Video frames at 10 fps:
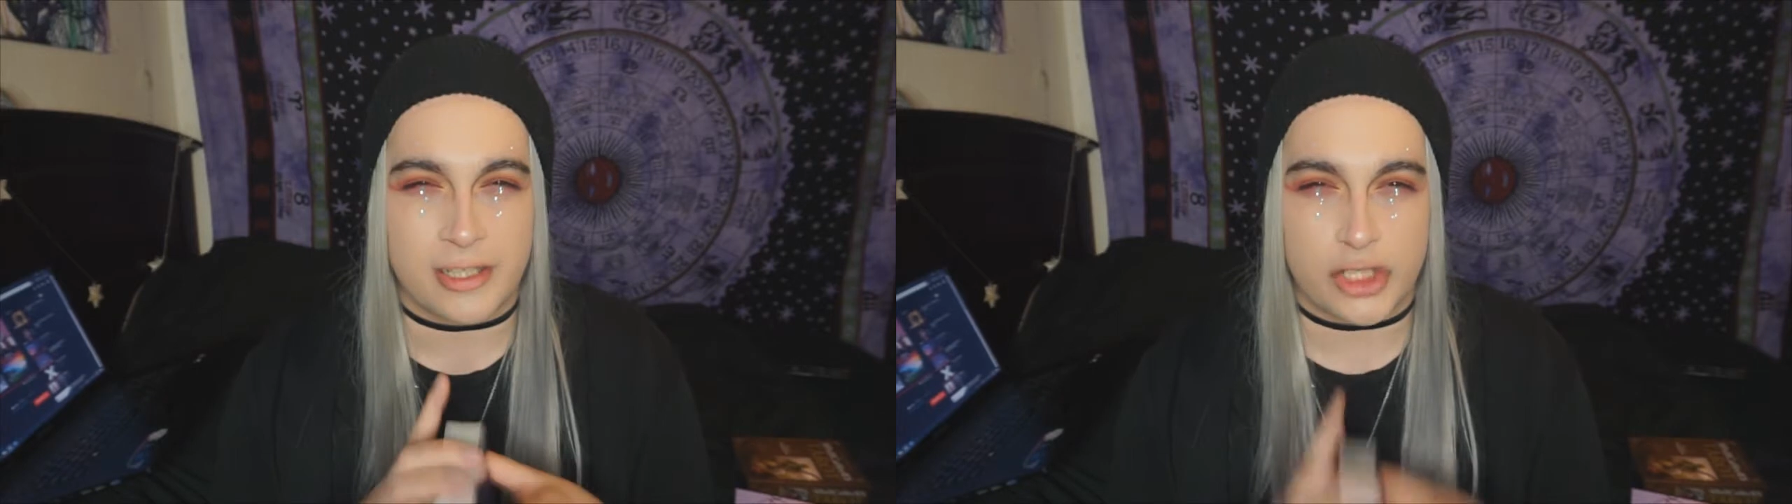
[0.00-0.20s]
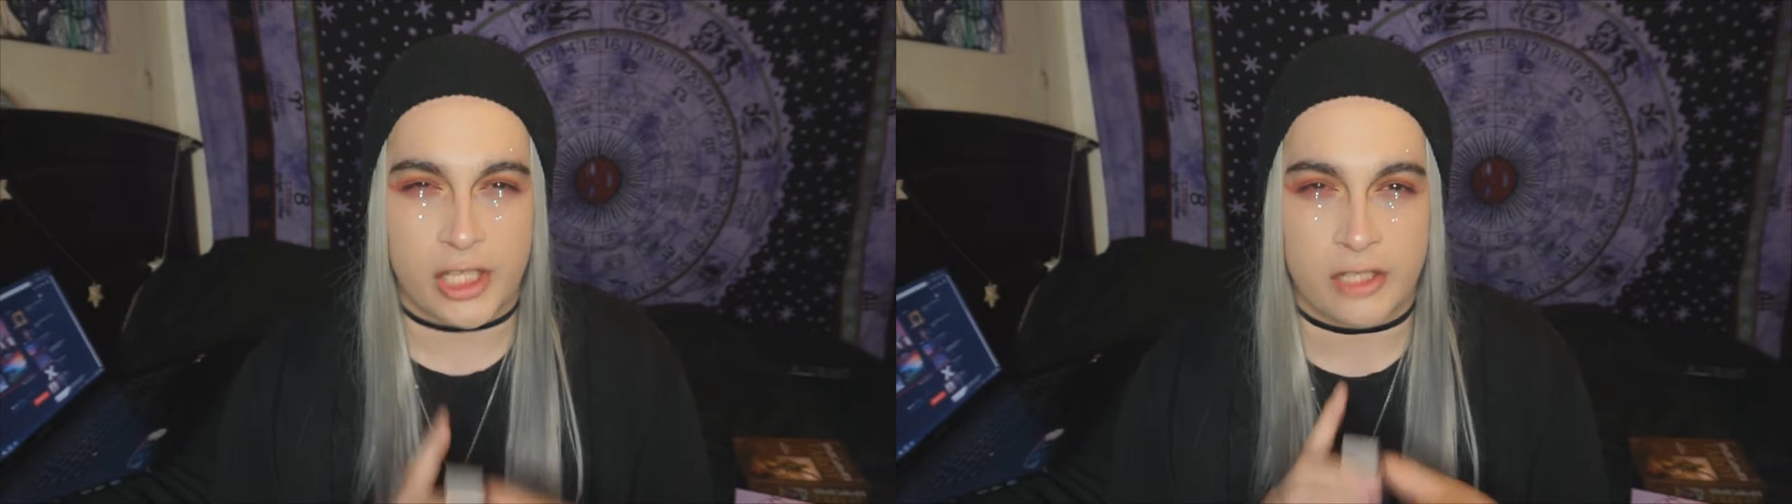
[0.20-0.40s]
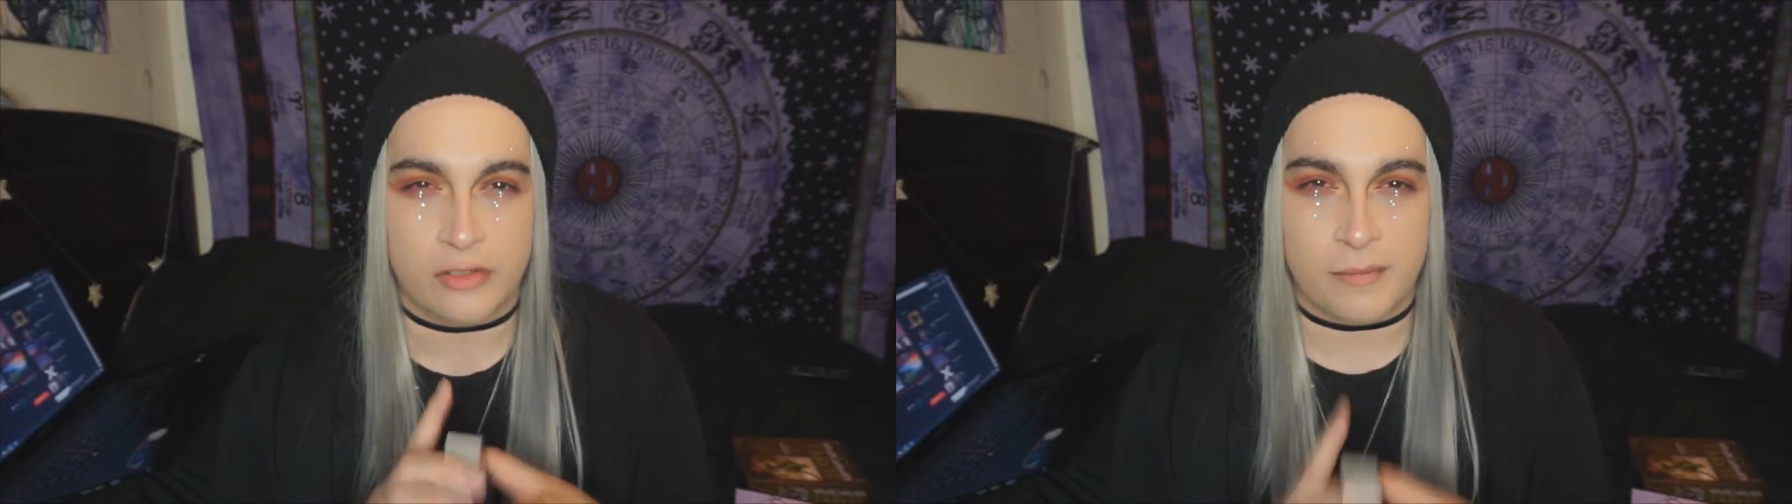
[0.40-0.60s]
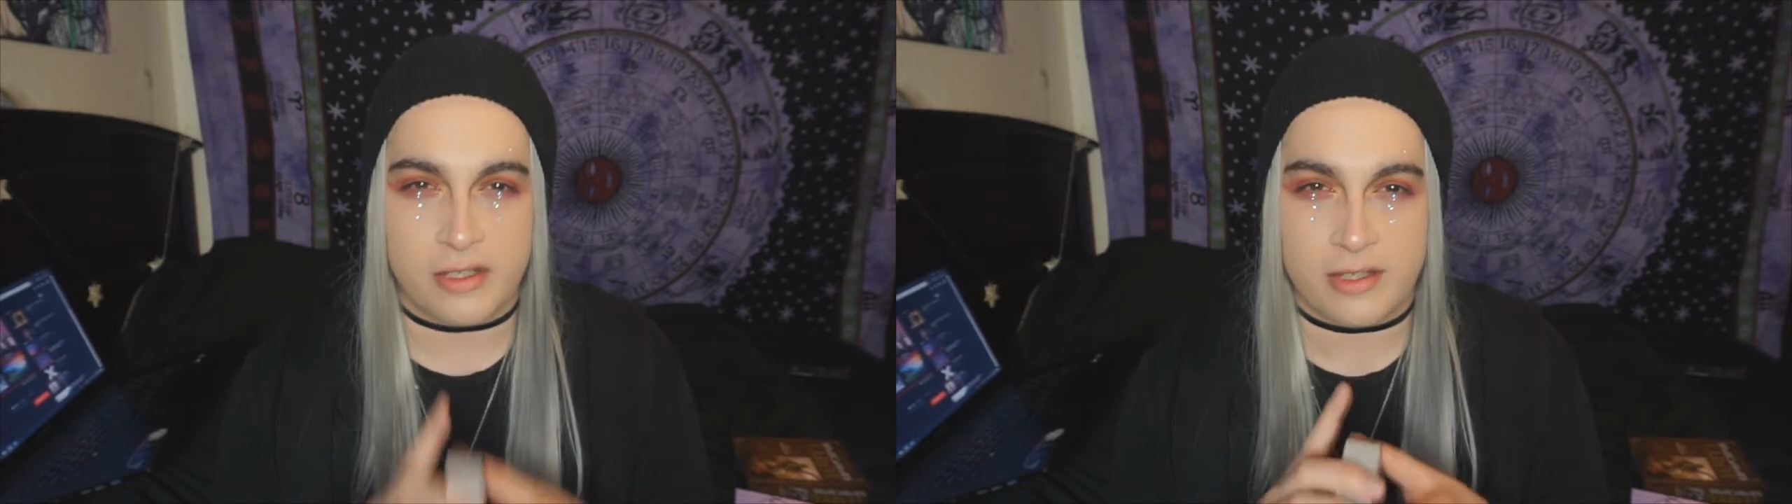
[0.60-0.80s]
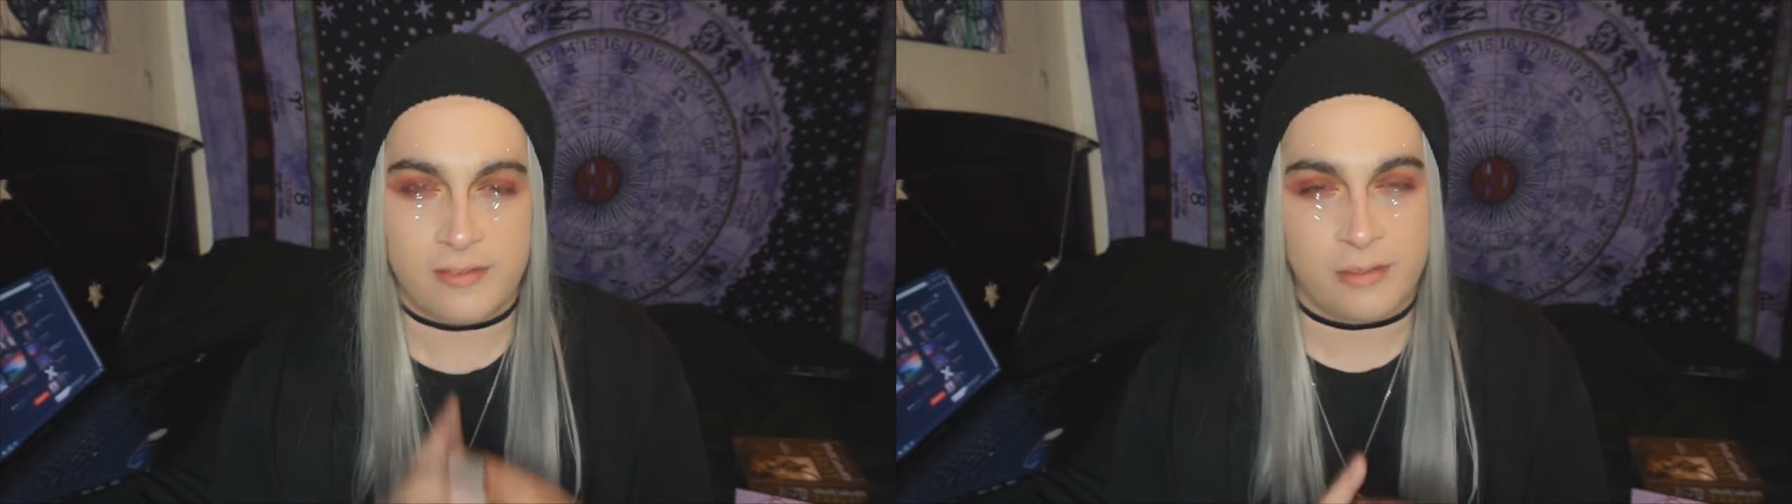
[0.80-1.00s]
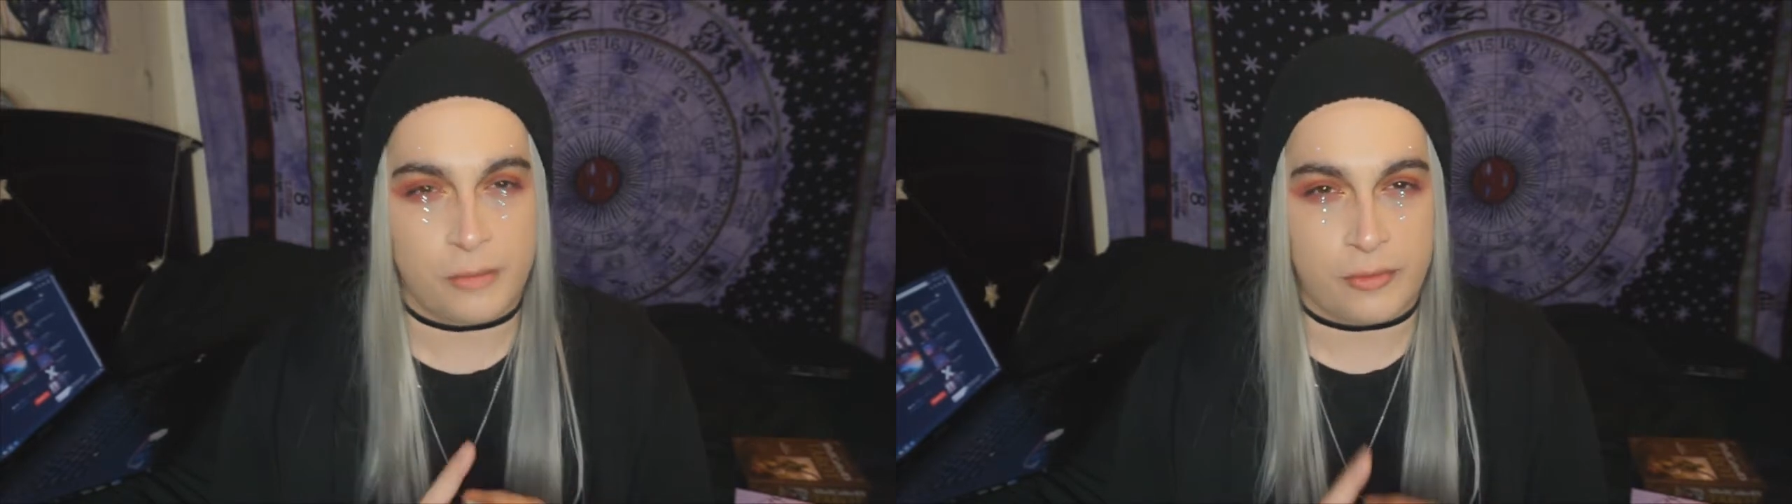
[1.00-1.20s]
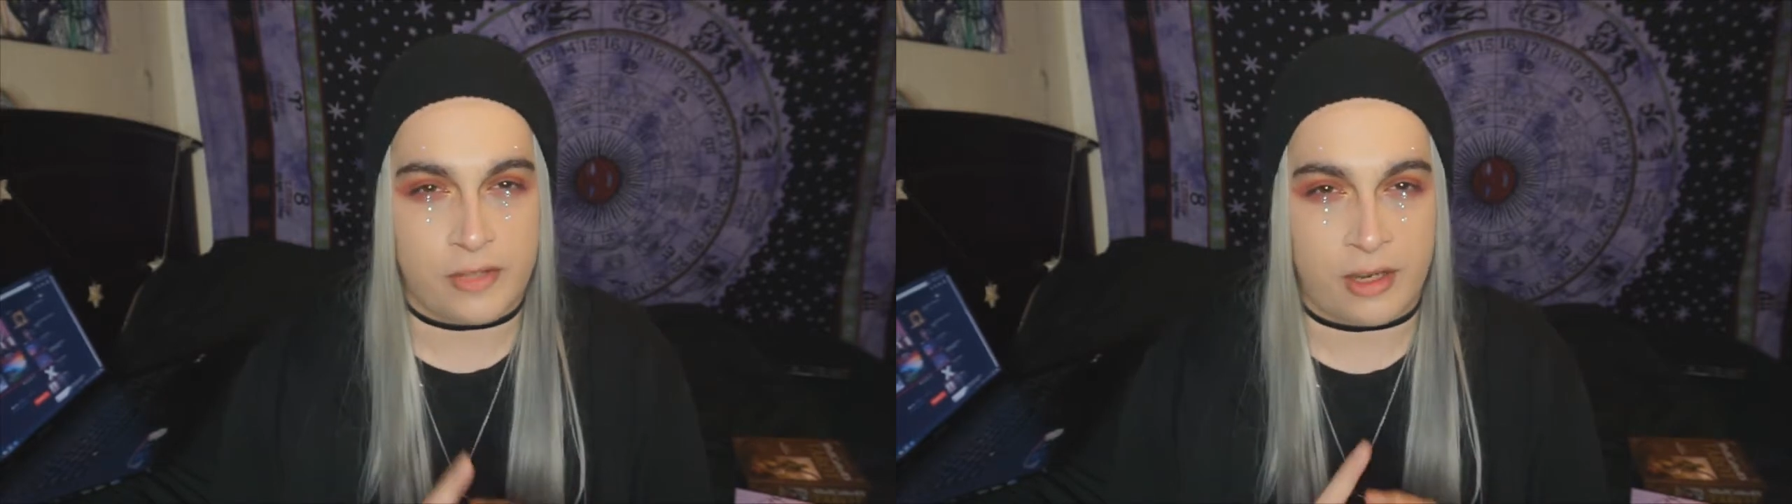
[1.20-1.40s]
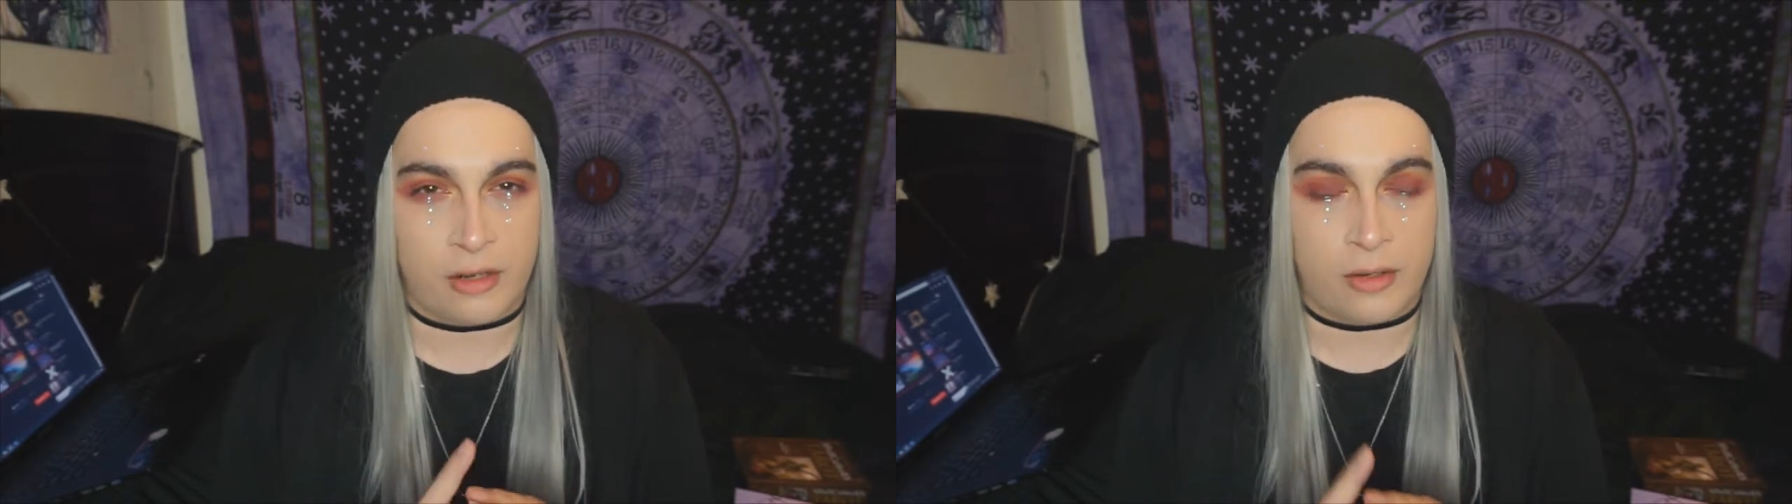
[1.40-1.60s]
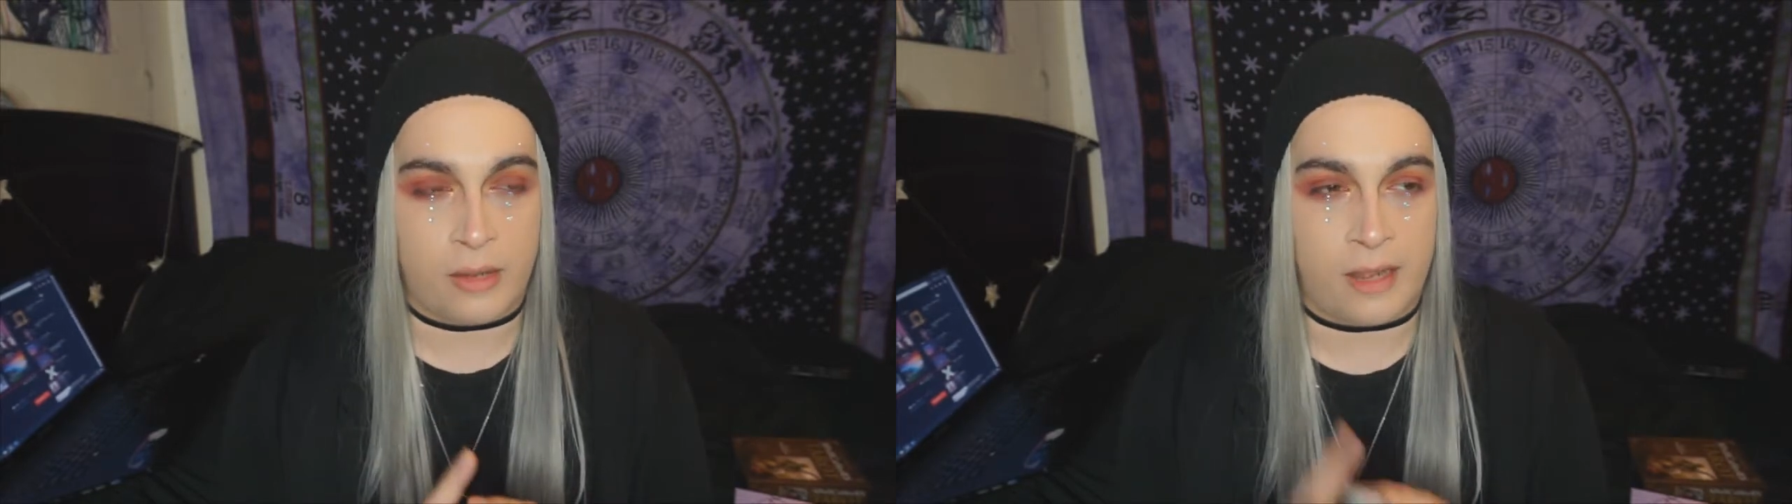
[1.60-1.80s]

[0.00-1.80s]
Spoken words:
change from the Deviant Moon Tarot.